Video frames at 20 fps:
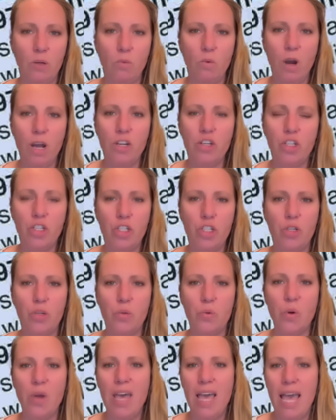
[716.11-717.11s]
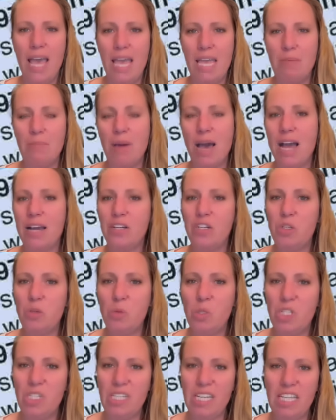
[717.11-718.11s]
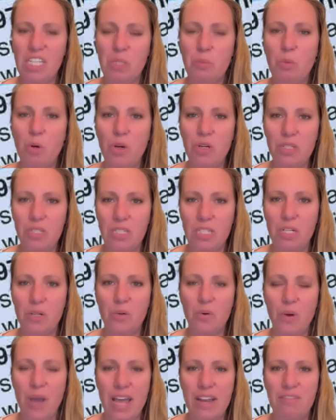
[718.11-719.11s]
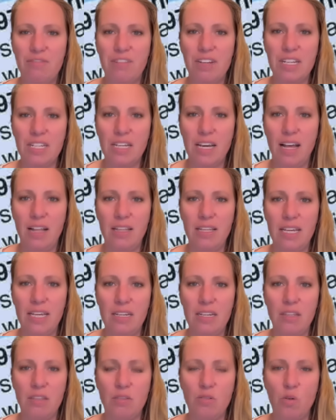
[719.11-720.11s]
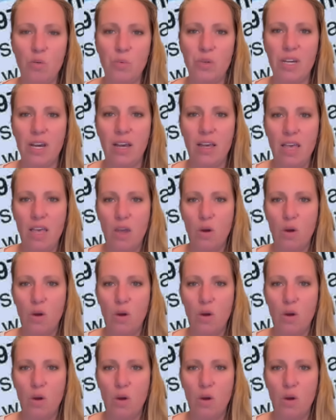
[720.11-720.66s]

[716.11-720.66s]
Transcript: Watch two, a magnitude 6.0 at Fentale in Ethiopia,